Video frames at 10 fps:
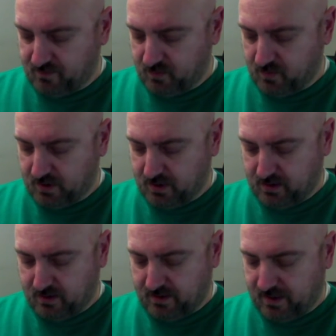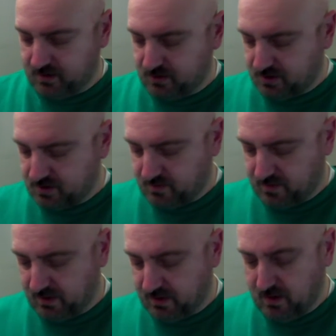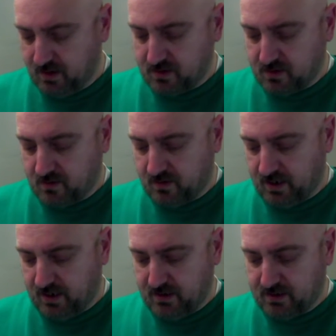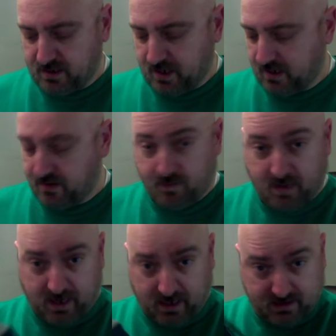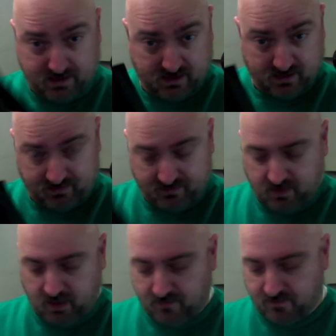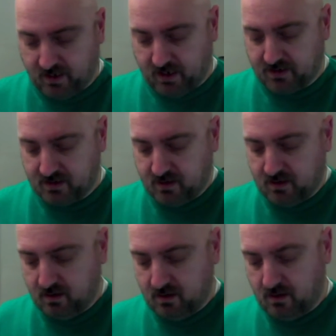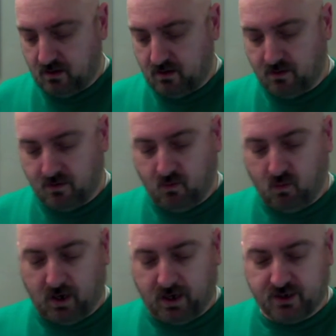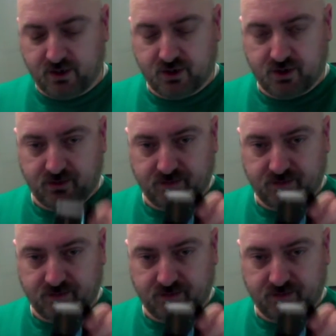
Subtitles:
We'll get into that in just a minute. So inside the box, I've got the watch.